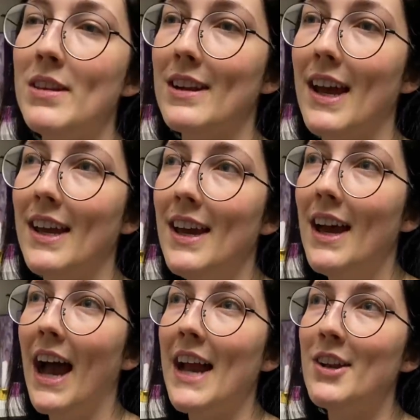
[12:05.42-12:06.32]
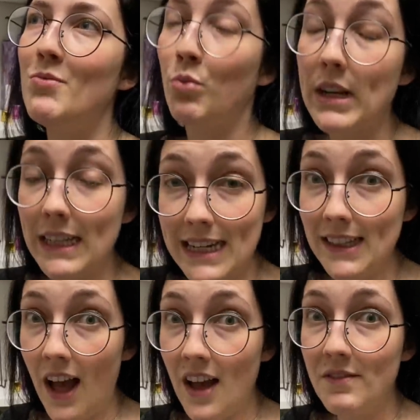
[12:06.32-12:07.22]
that I really
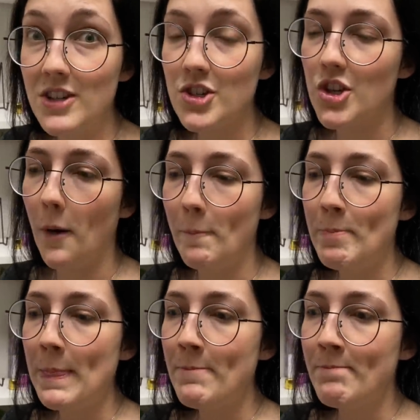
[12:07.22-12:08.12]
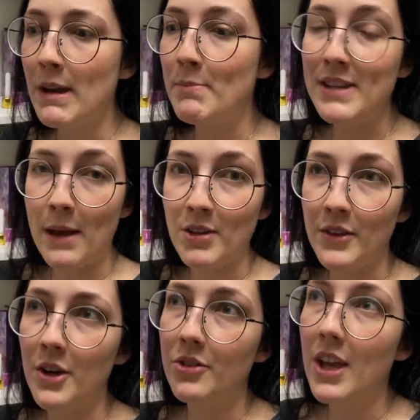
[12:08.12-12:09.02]
loved. So put tabs on
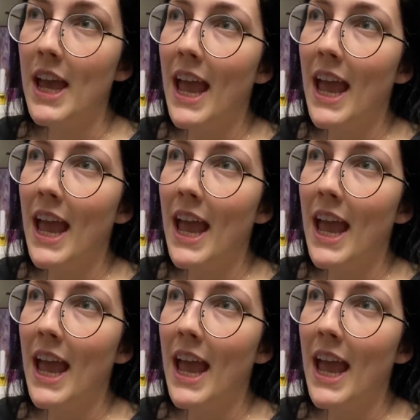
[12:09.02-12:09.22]
those.